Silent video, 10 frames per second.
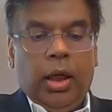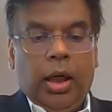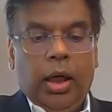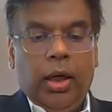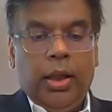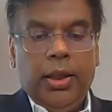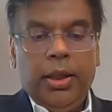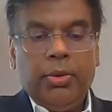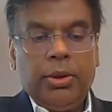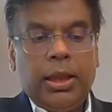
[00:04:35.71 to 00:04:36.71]
Uh,
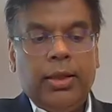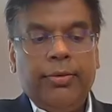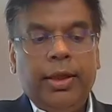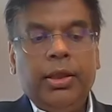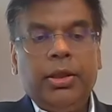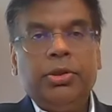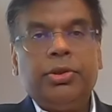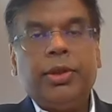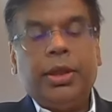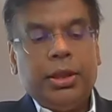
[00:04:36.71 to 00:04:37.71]
India was elevated to
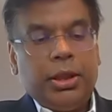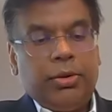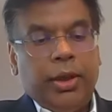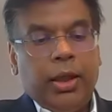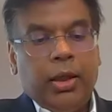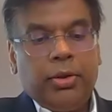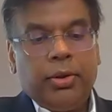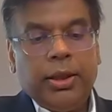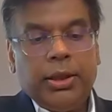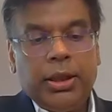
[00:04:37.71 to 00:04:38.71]
strategic trade
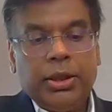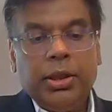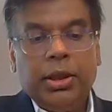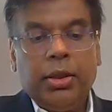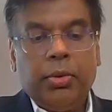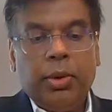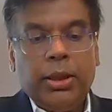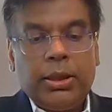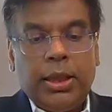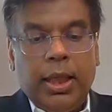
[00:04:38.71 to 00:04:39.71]
authorization tier one
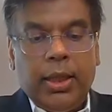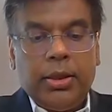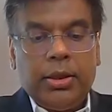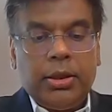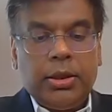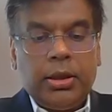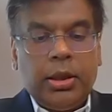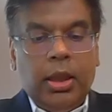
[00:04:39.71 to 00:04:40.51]
status.